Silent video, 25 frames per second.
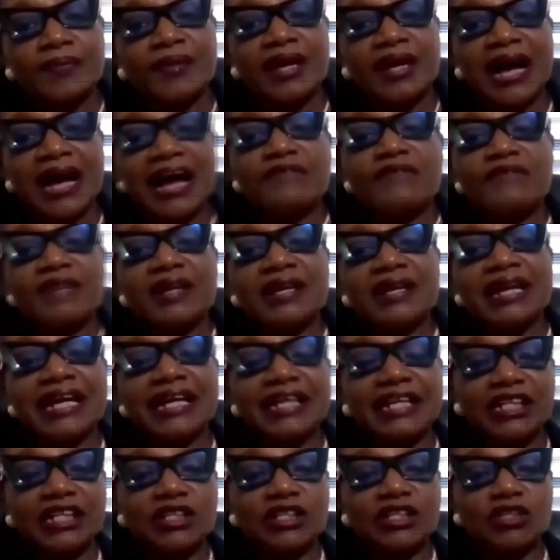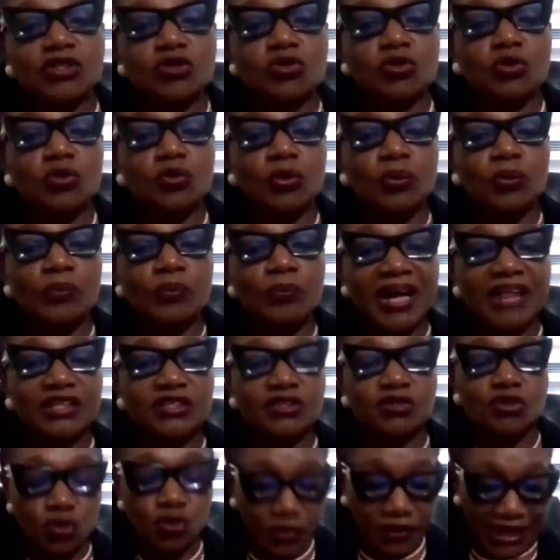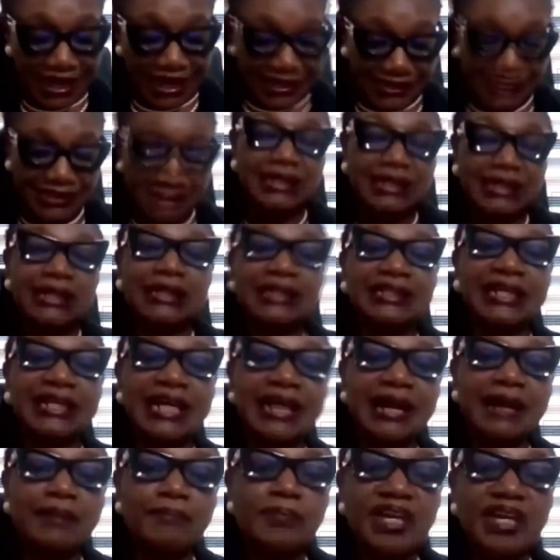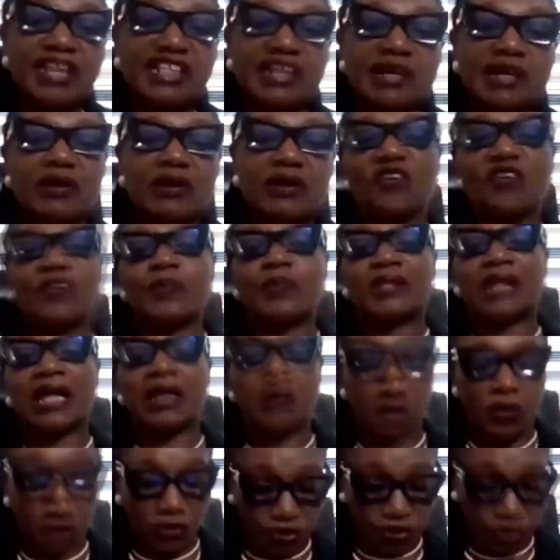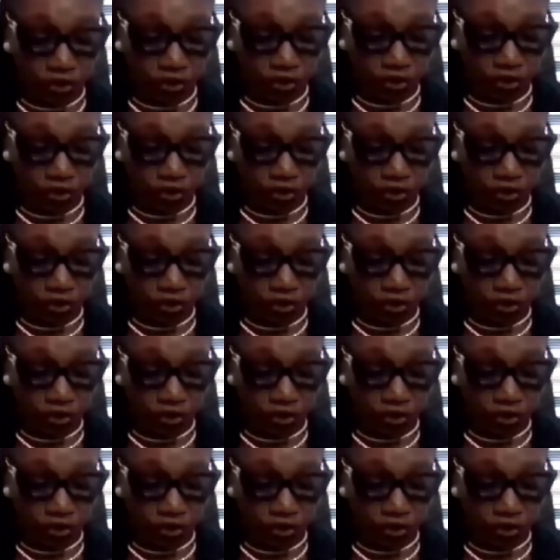Having led it to bear to you that the NBA chairman of Port Harcourt,